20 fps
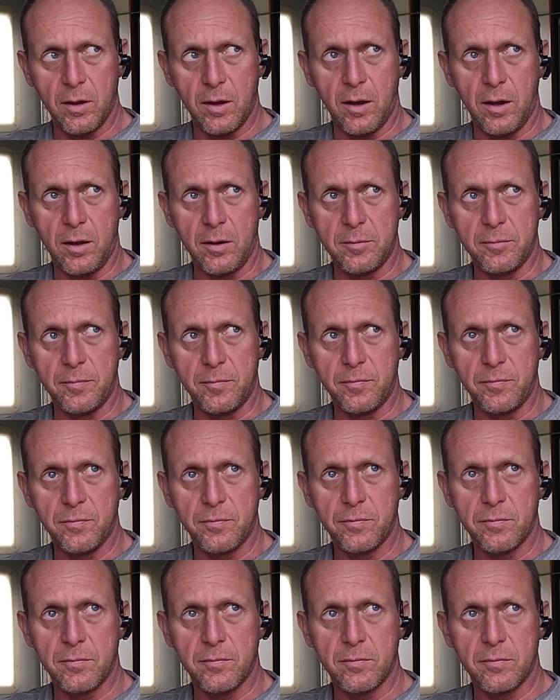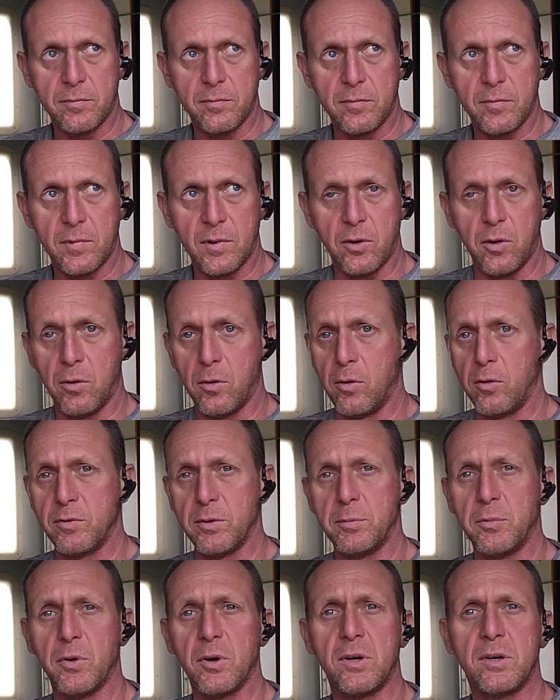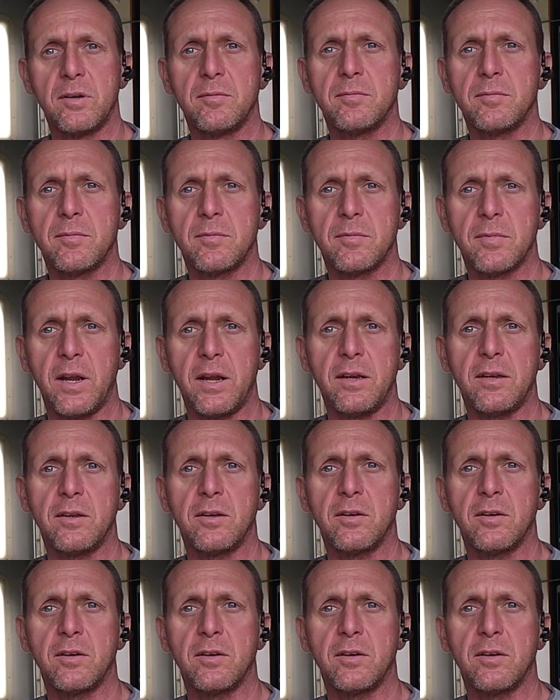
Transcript: go overboard, right?